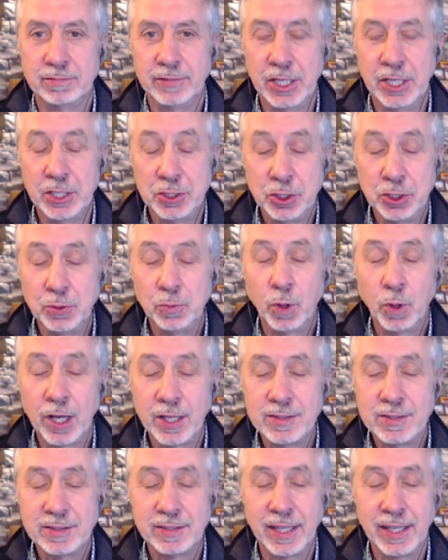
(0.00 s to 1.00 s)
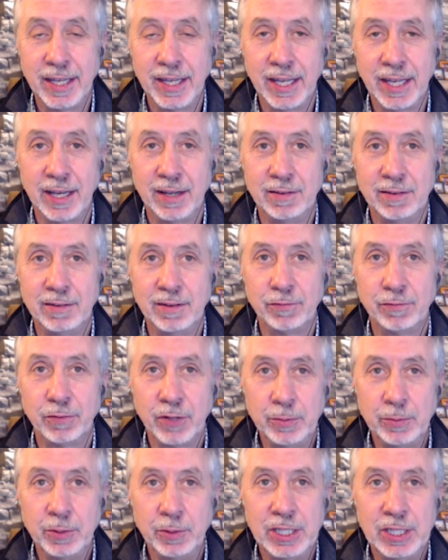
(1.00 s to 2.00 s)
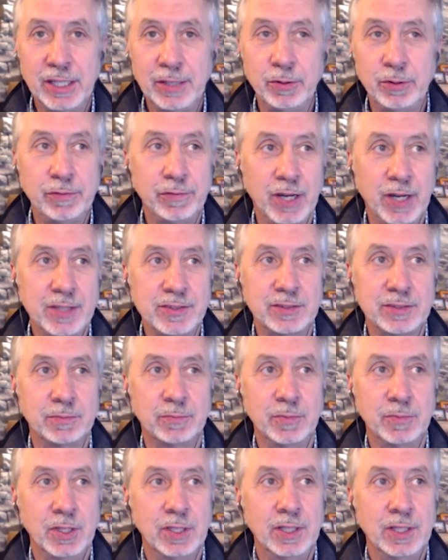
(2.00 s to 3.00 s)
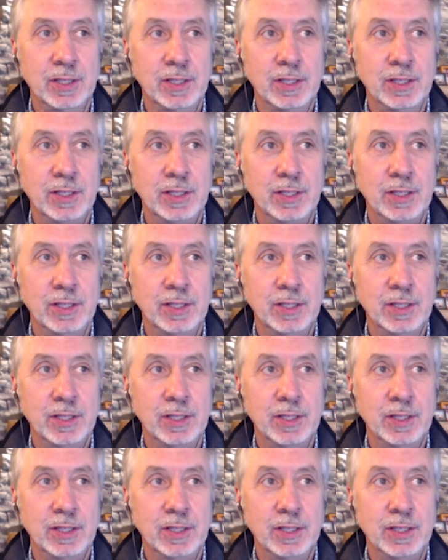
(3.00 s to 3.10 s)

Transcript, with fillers: issue was and frequently we find some